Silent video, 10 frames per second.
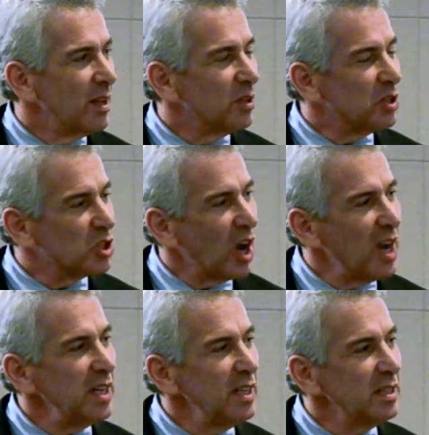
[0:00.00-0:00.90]
The
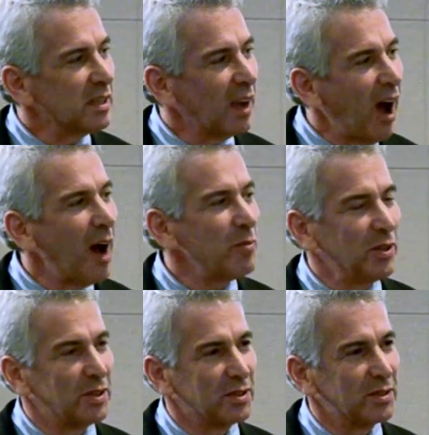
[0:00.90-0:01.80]
Chinese
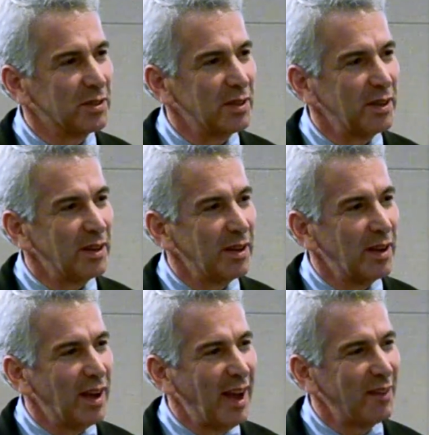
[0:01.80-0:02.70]
communists
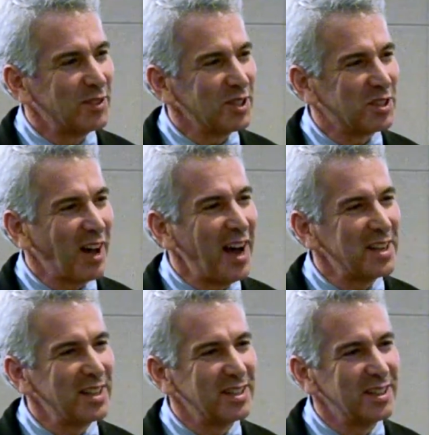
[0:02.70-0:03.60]
have
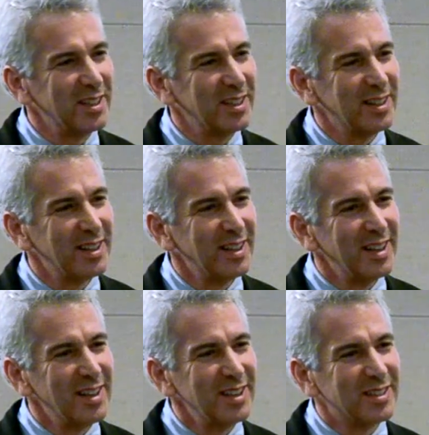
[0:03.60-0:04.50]
decided
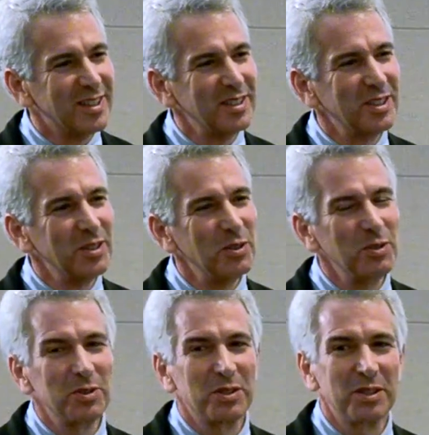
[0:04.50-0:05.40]
to
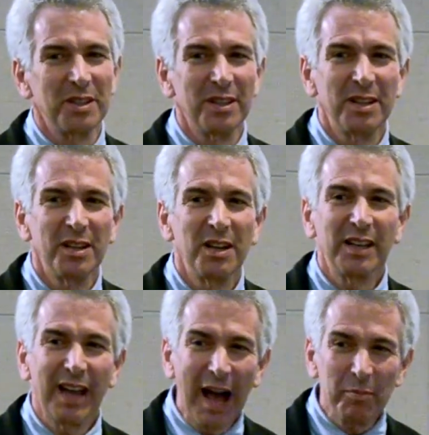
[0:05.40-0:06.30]
use
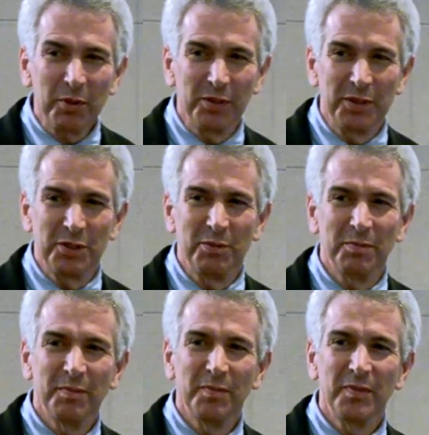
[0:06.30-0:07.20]
capitalism
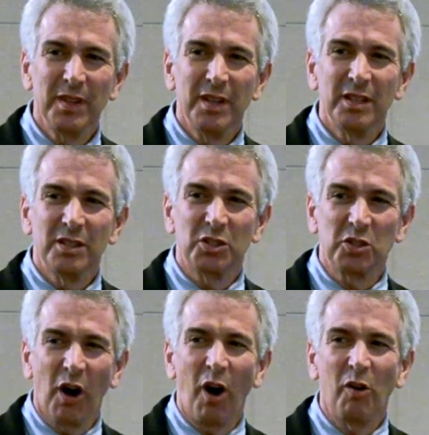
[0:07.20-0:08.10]
to
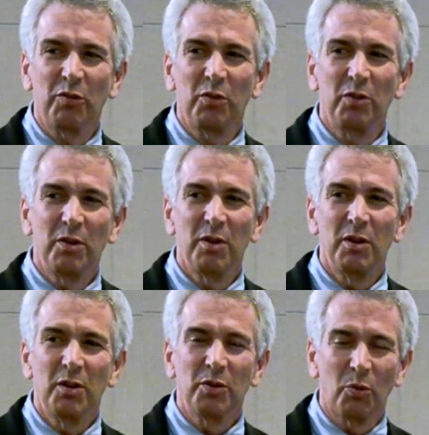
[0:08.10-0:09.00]
solve
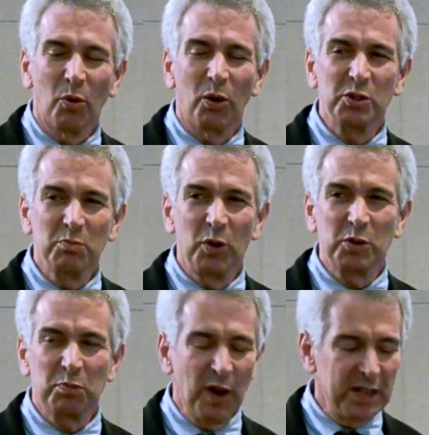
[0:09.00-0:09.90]
the world's
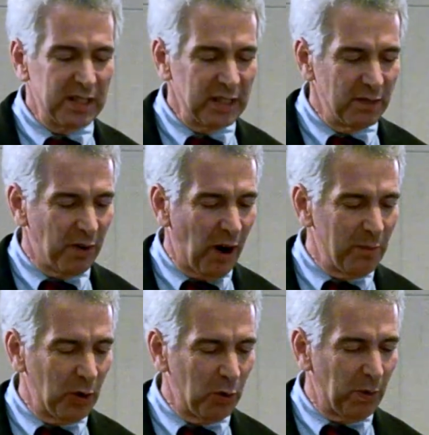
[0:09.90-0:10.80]
most pressing
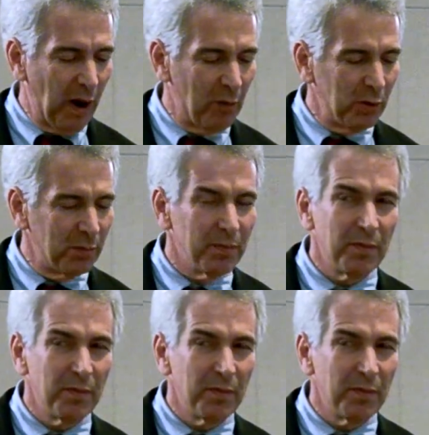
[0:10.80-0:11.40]
environmental problem.